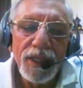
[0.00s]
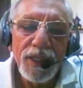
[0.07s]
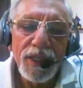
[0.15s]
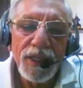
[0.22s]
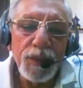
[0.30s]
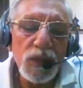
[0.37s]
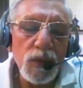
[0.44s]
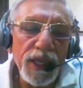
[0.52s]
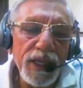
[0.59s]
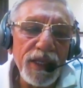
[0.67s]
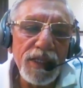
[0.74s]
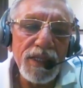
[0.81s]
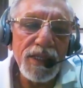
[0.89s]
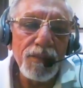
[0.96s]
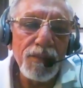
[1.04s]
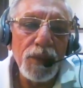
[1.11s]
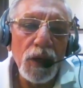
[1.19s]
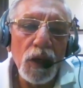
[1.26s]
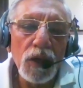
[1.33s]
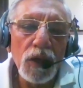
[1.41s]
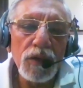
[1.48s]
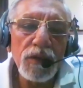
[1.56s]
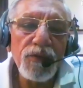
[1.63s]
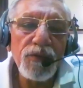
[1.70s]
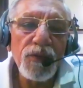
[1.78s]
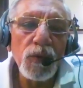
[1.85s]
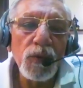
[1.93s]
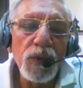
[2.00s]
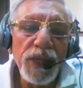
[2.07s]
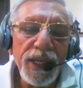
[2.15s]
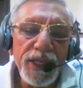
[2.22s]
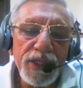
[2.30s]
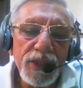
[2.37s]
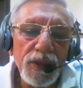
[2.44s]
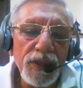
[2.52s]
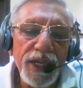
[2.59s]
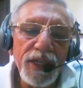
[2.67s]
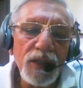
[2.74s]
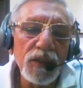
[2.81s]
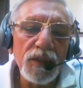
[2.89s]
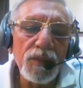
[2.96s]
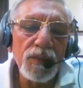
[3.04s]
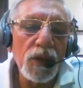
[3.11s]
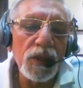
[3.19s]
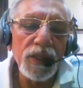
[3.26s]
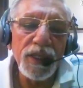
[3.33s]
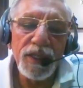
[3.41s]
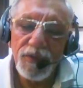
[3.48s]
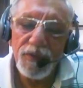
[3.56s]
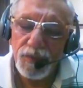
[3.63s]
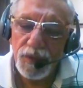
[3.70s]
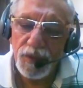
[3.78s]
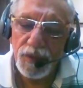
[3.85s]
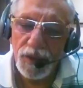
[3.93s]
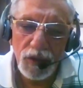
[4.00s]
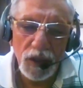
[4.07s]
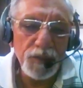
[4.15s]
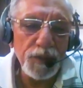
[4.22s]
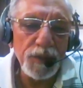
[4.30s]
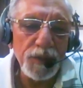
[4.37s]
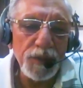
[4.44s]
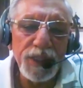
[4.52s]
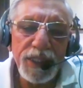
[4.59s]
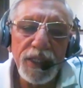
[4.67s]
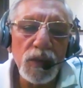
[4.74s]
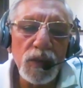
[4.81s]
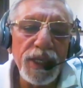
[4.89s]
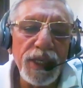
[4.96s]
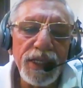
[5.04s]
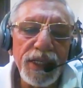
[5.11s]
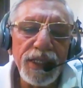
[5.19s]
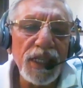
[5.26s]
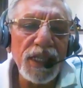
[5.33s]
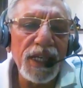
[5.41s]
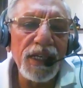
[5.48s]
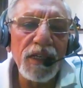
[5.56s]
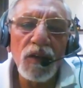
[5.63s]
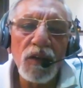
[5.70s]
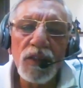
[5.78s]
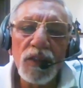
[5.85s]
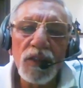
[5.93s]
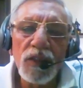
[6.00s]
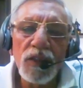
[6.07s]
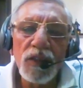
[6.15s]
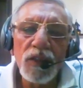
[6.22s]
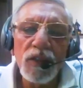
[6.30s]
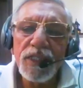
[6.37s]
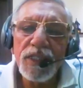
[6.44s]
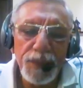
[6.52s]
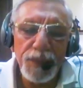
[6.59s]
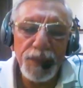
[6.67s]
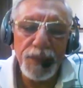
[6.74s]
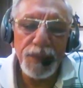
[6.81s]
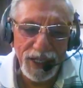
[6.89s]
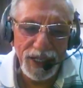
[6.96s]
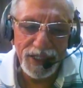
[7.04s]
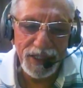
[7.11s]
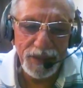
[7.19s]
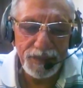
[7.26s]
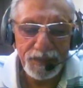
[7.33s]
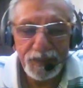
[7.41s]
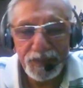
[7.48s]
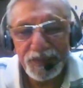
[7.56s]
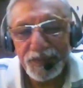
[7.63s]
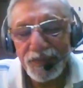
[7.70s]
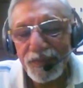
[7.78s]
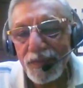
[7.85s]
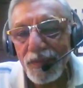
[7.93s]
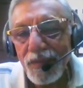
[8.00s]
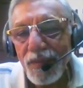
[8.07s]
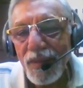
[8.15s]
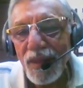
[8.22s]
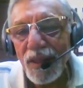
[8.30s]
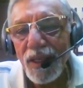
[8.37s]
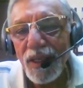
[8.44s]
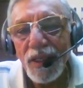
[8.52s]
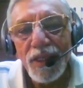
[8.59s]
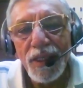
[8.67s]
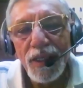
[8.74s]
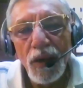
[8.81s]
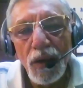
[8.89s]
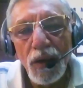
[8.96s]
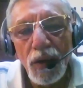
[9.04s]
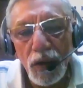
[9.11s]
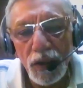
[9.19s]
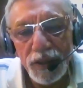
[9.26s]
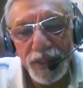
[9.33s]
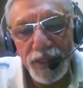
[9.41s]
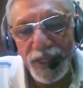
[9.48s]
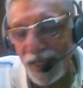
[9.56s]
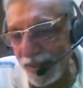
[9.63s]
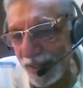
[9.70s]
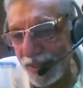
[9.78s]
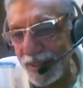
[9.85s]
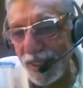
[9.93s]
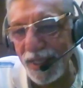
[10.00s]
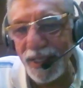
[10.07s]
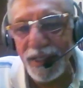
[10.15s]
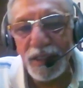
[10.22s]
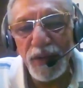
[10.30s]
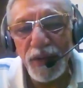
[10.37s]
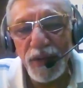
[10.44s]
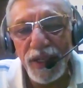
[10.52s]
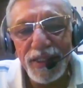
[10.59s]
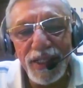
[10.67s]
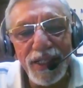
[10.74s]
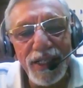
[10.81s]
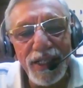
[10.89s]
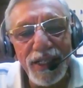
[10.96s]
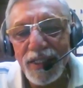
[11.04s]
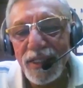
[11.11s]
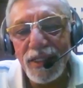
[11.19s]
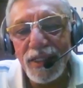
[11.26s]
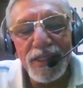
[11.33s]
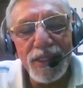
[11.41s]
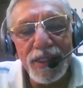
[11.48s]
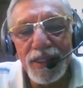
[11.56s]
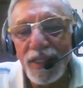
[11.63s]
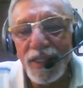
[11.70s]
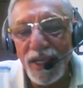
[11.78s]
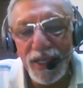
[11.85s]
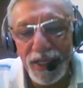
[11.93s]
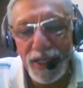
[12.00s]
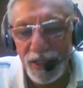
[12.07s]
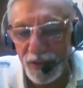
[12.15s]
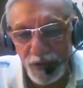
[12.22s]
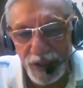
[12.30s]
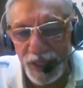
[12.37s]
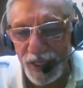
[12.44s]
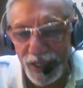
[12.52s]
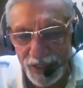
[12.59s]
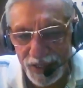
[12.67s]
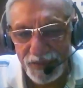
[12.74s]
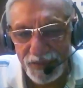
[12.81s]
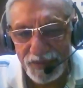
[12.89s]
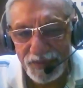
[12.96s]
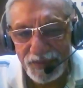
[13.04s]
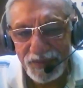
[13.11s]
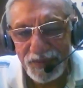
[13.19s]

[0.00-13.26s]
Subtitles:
Nepalese vehicles are blocked for weeks on end on the border if not permitted to enter China on some pretext or the other. On the other side, as far as India is concerned, they're getting a free run.